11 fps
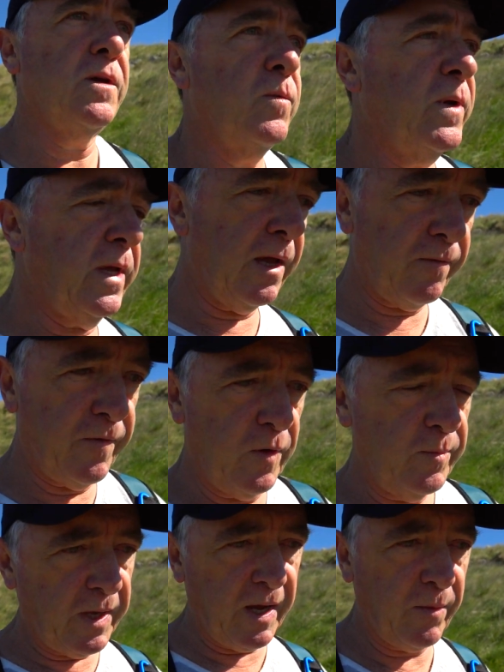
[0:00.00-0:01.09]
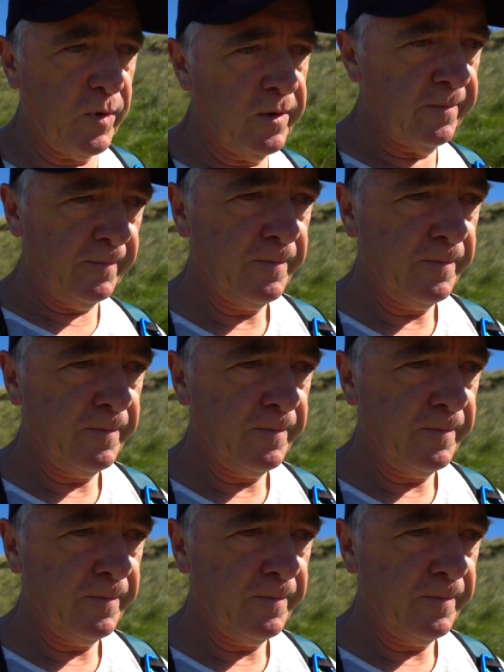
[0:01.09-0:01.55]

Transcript: when I had a film camera.